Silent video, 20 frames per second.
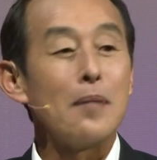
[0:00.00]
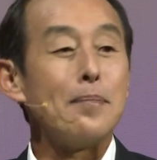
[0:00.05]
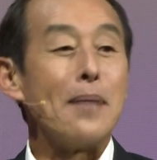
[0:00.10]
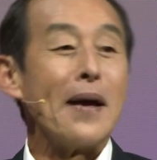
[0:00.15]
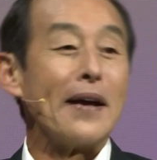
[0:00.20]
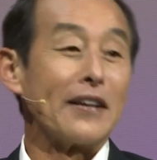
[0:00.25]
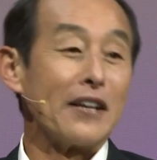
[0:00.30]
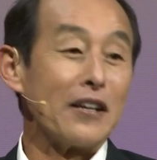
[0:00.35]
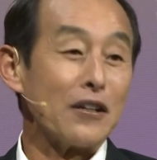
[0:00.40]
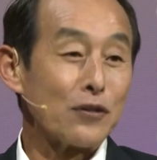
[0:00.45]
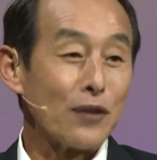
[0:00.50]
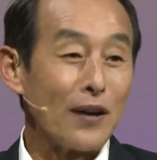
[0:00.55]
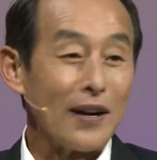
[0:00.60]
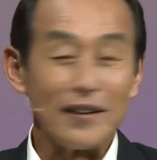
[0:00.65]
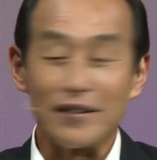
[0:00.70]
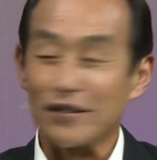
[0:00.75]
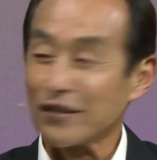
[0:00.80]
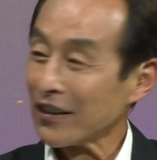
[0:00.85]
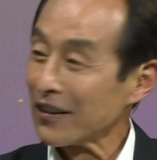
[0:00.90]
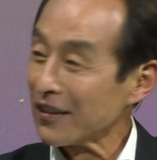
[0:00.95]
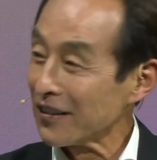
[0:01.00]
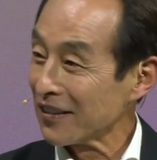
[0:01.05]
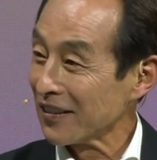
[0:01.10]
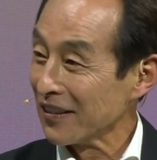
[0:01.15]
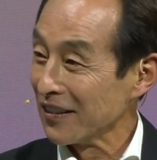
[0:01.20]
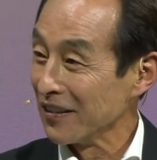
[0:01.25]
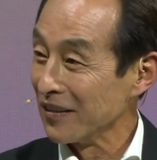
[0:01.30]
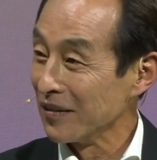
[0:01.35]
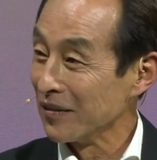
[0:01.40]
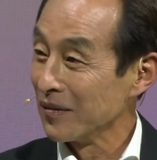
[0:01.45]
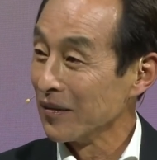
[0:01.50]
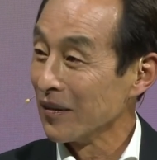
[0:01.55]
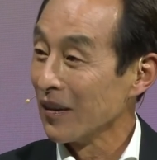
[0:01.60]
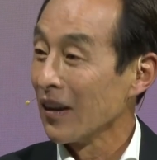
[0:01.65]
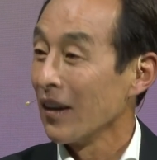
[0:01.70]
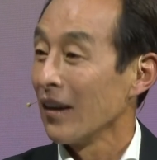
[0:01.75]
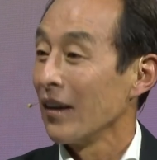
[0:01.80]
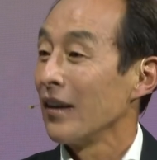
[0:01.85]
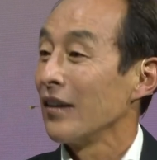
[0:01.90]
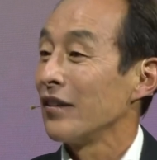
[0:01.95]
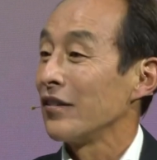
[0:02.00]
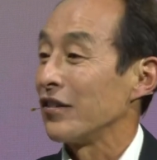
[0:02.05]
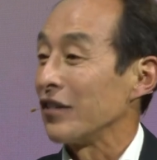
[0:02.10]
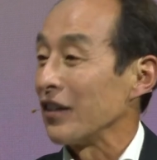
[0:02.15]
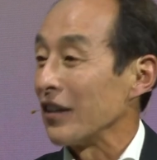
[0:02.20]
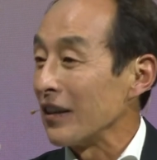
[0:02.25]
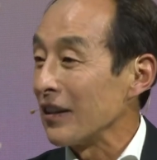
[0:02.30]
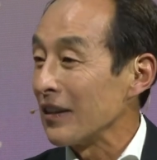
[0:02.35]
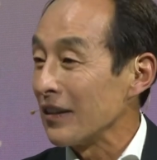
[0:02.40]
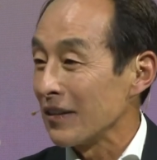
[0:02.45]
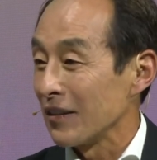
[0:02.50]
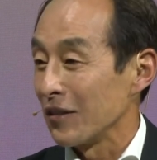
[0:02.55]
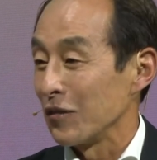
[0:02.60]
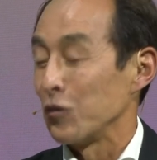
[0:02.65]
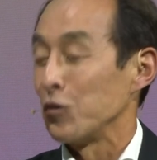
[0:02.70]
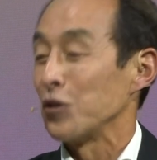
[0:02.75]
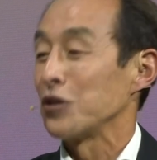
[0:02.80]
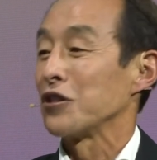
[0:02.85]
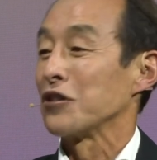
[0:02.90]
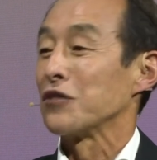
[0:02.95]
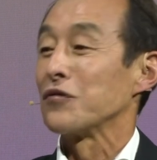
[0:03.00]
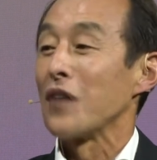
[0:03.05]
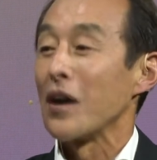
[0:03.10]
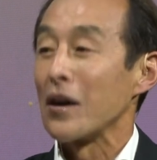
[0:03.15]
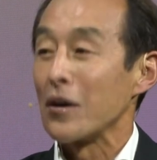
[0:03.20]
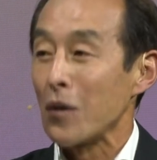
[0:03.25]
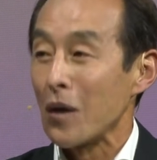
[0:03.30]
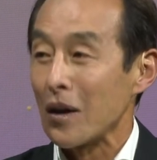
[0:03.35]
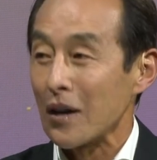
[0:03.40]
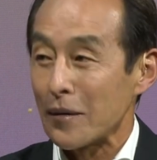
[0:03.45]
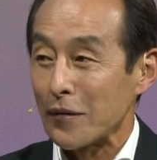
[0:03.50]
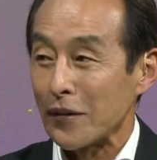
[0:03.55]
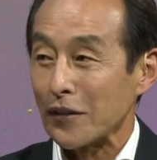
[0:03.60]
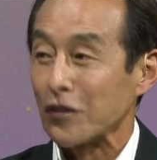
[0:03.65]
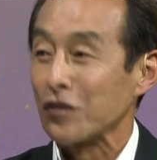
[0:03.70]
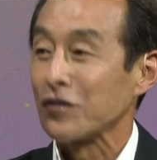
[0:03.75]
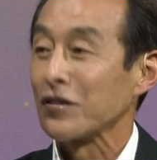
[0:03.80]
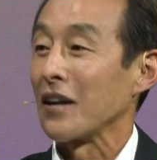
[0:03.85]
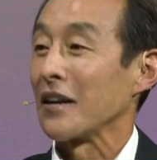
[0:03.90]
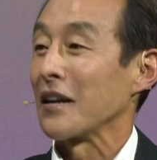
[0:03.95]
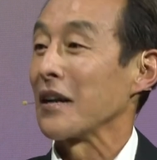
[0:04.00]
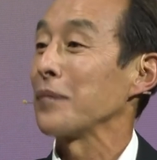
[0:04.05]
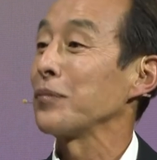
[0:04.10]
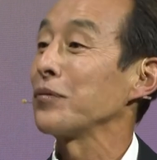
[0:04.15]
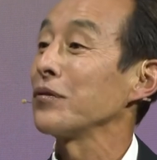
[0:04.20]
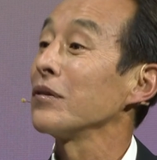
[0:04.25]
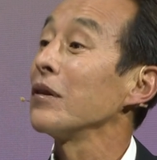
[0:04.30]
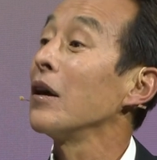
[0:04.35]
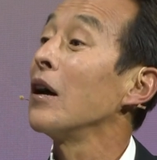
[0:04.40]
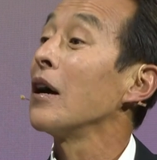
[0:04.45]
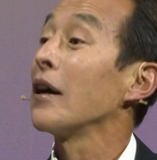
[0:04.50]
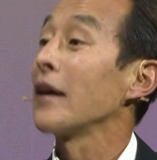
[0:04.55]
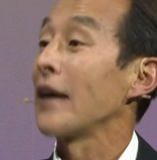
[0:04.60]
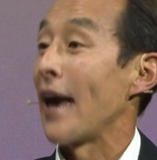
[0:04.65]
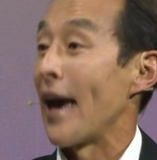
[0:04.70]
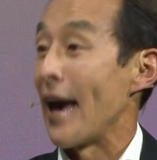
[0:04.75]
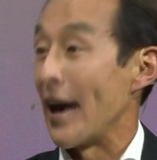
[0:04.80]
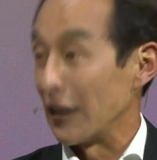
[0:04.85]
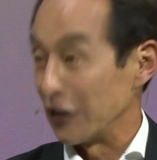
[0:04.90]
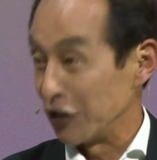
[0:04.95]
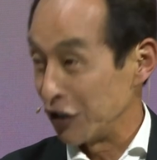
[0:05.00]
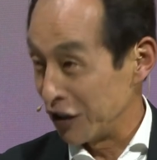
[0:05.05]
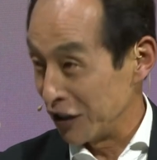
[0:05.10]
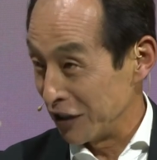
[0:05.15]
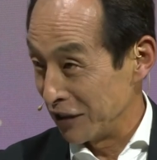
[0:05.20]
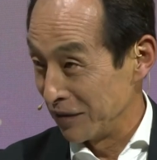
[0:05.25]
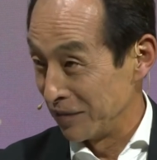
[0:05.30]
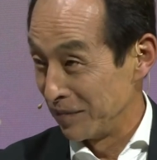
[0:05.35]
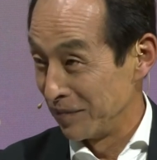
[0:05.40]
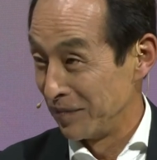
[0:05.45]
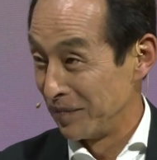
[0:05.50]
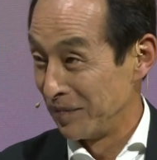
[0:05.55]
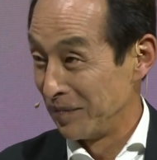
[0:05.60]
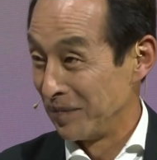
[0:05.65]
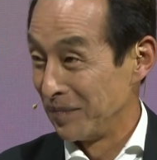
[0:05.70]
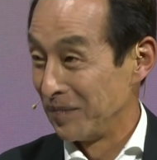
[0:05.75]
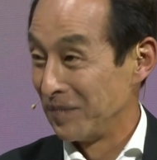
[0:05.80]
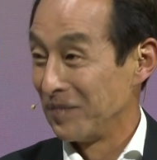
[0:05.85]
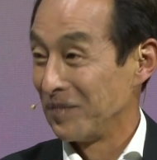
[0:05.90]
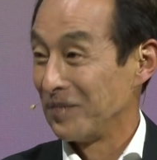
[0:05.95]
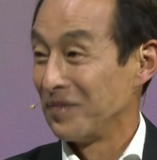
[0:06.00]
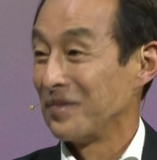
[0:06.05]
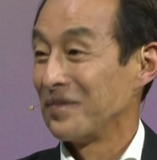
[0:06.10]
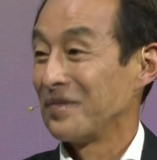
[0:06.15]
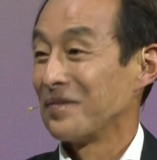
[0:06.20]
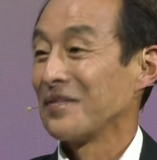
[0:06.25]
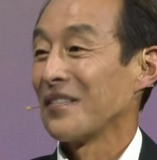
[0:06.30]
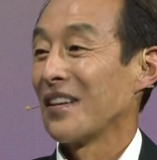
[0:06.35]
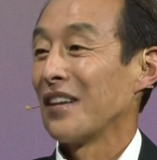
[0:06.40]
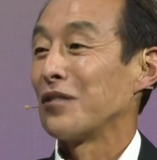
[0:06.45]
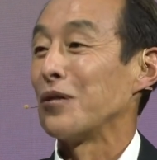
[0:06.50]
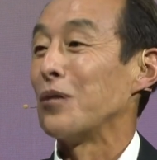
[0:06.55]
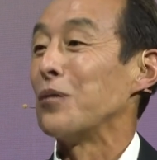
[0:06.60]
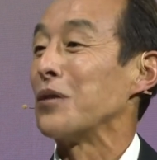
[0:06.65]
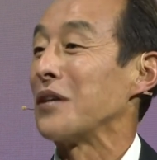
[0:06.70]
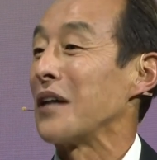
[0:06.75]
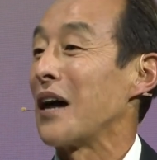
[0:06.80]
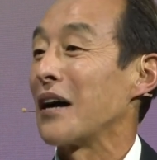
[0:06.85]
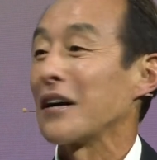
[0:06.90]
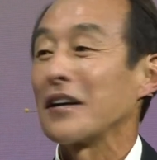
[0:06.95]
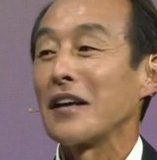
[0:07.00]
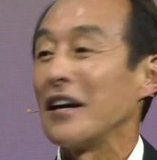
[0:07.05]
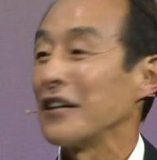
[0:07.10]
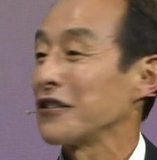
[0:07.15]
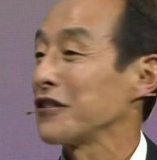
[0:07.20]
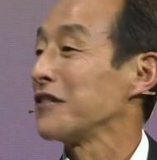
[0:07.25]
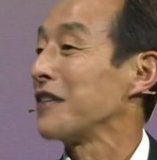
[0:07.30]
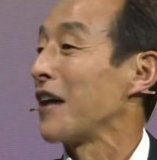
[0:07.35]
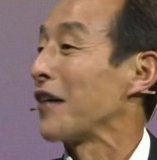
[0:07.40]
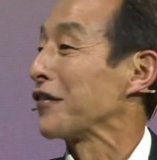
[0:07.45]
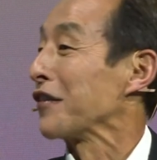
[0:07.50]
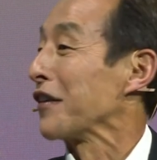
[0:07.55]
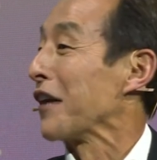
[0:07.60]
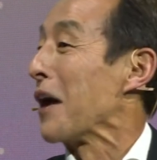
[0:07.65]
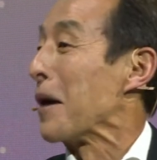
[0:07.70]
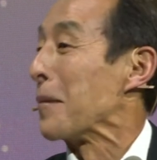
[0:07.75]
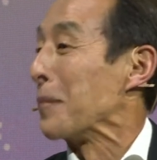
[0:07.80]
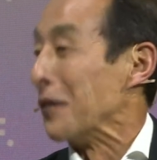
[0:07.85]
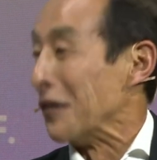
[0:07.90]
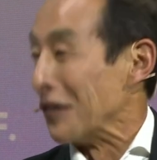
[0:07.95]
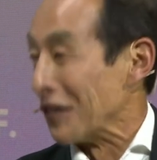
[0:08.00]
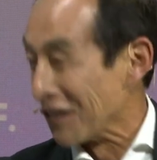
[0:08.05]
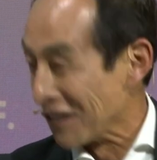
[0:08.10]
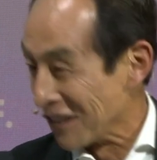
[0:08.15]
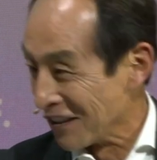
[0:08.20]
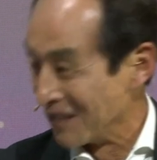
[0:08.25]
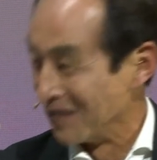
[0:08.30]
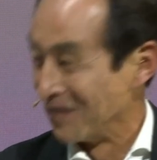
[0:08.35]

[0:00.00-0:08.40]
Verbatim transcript: banking crisis, C, which is very relevant to startups, cash. So without cash, nothing happens.